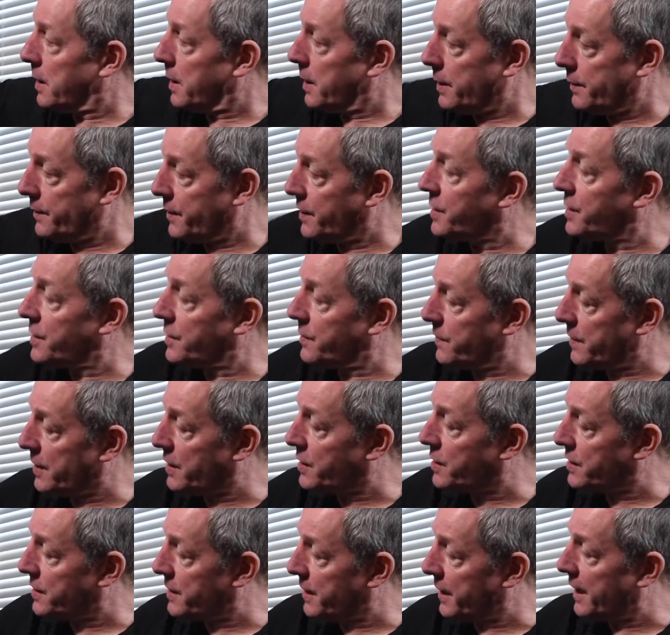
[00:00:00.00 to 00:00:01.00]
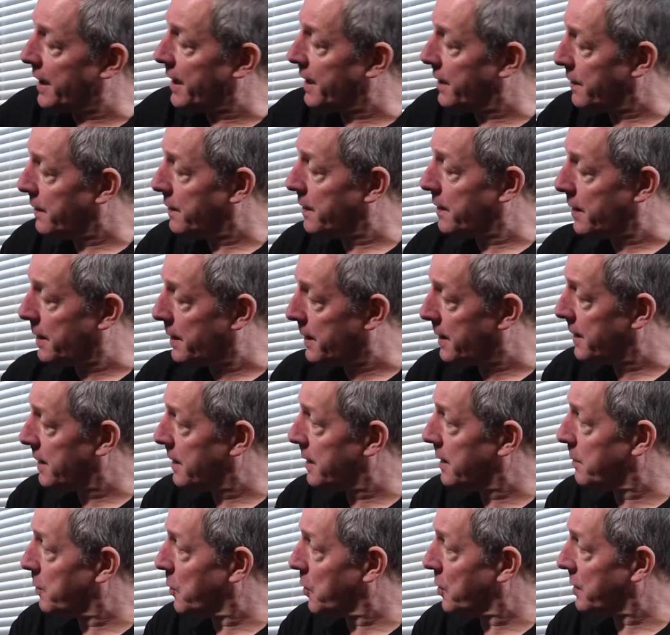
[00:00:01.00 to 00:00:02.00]
And this is again
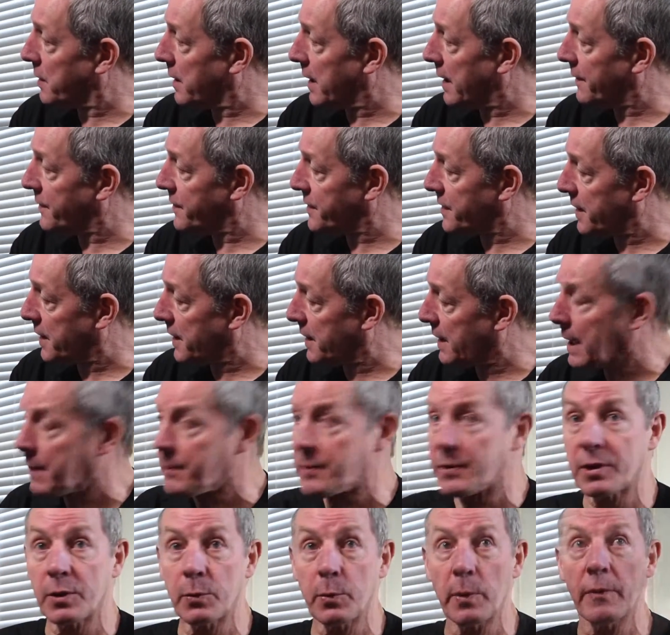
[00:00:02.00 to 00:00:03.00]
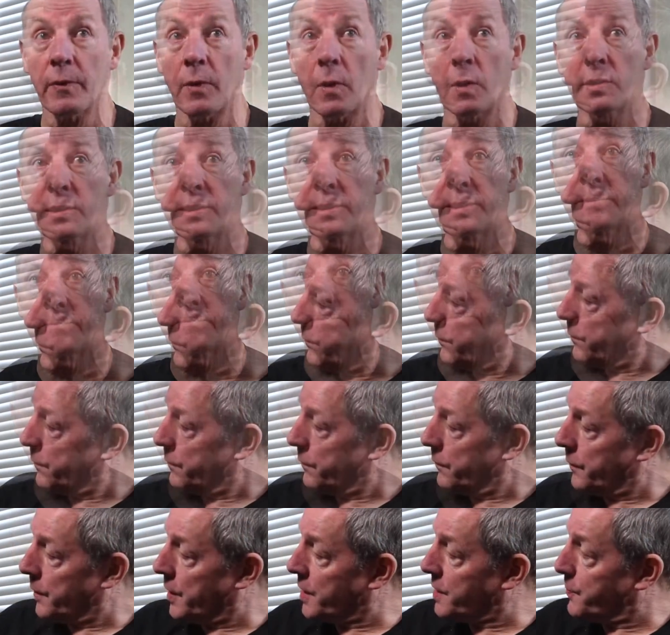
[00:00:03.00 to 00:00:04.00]
a modern lifestyle habit that we've lost.
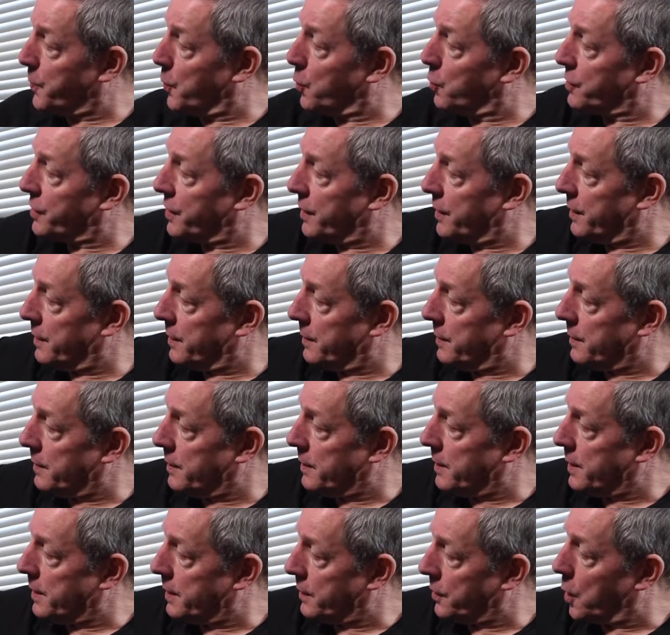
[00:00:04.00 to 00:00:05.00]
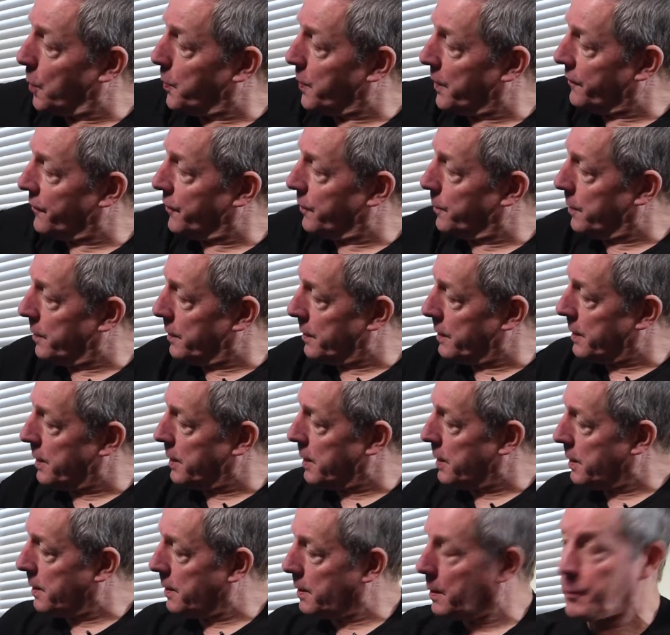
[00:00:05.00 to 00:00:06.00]
These books are copied from
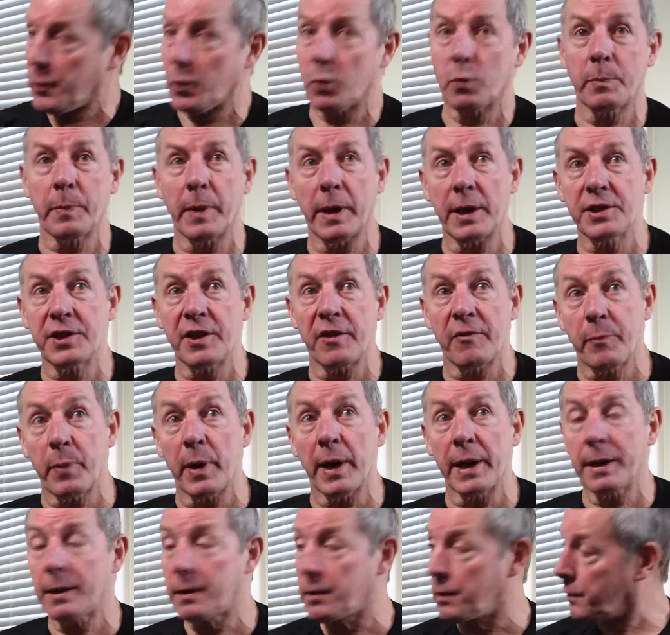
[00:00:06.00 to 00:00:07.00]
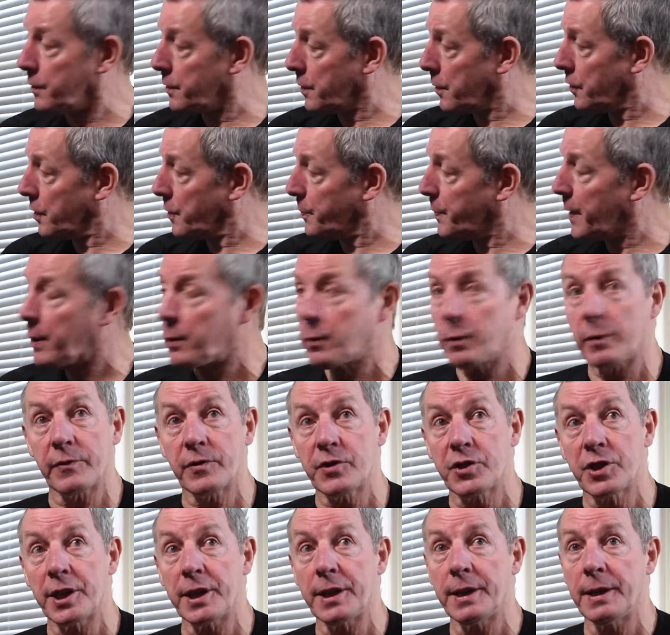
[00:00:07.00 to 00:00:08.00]
a book by Jeff Pike on the power of
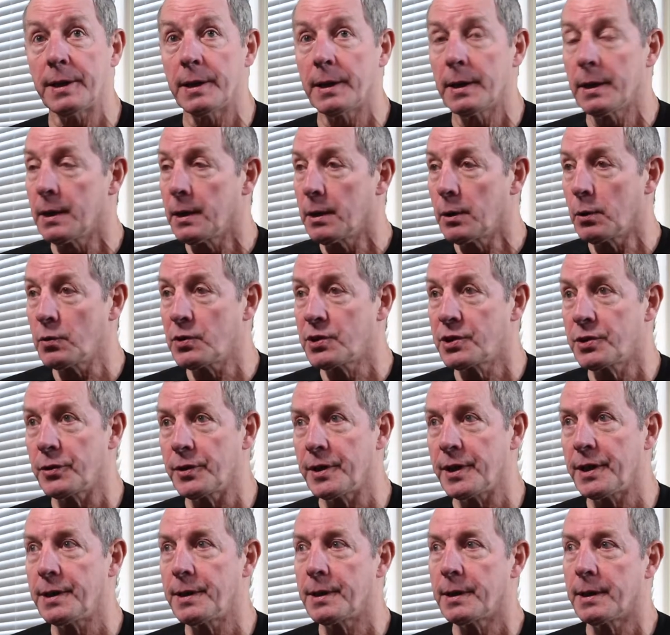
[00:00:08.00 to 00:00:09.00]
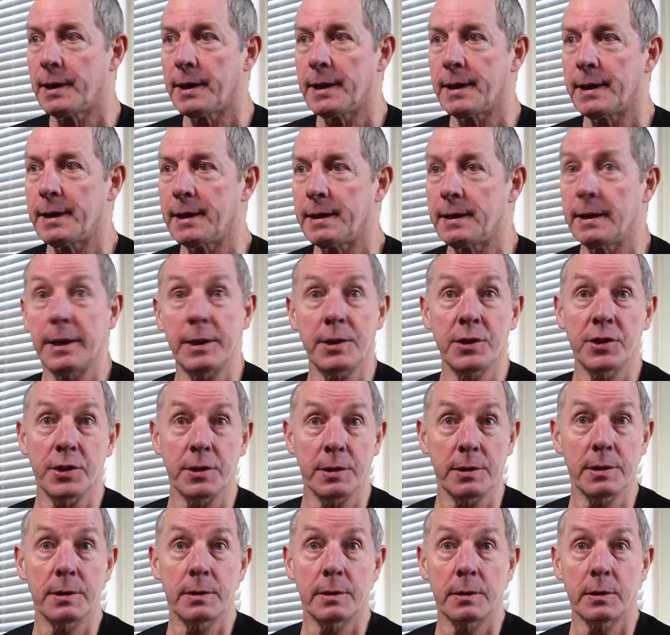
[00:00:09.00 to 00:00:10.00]
Qi, who studied
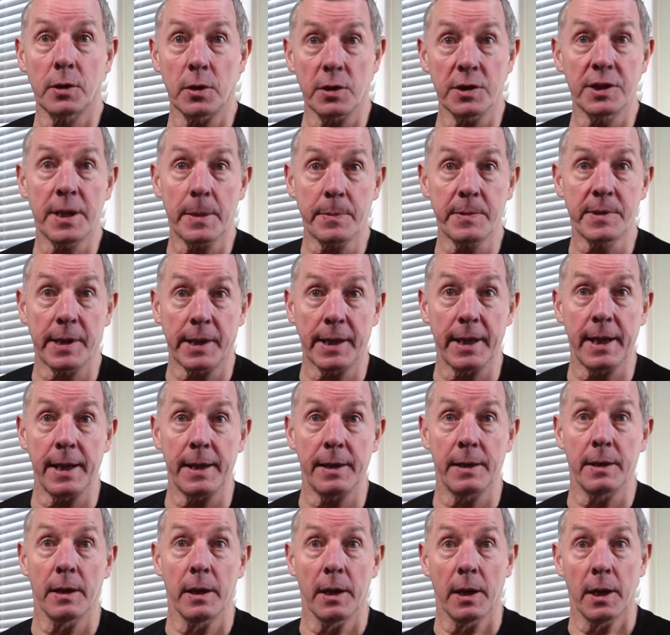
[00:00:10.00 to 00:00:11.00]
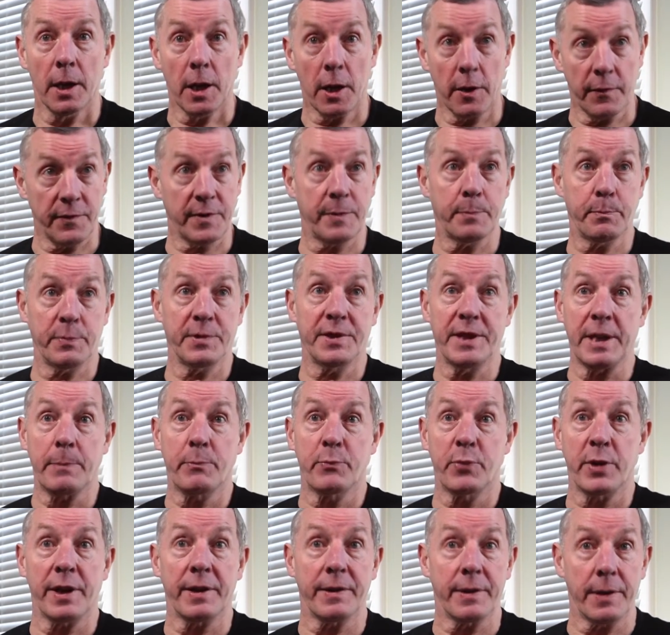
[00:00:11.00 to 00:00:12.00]
ancient concepts again of
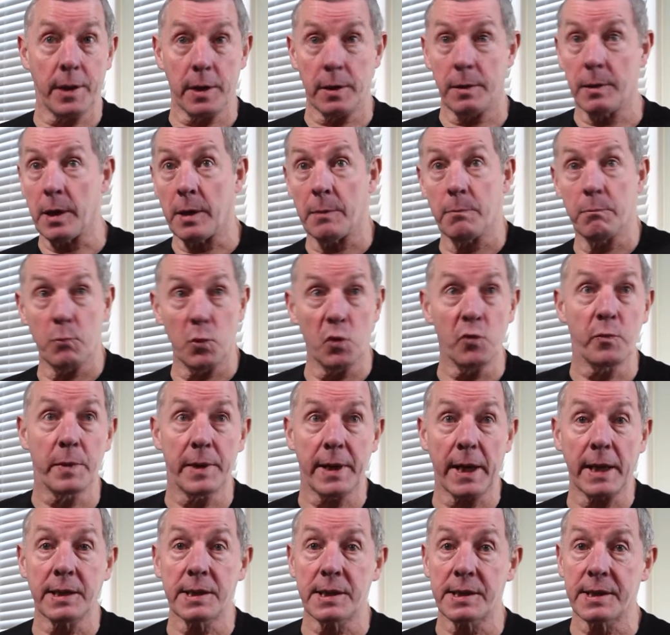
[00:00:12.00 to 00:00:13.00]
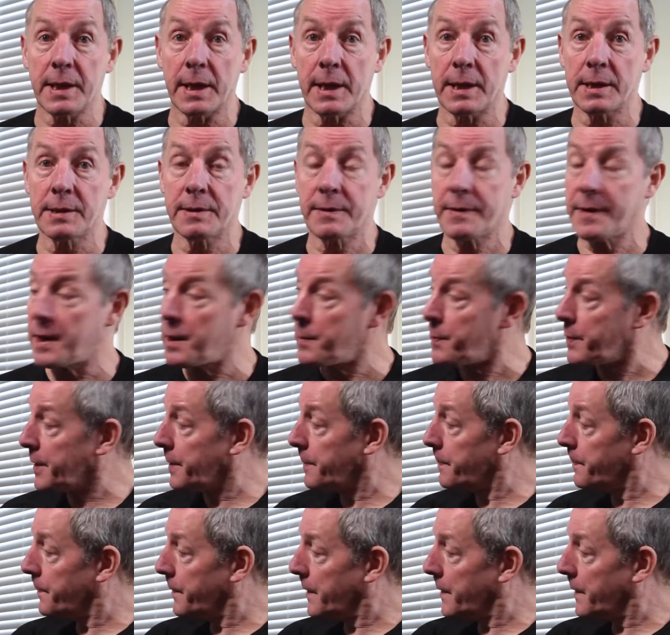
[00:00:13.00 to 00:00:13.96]
deep breathing and movement exercise therapy.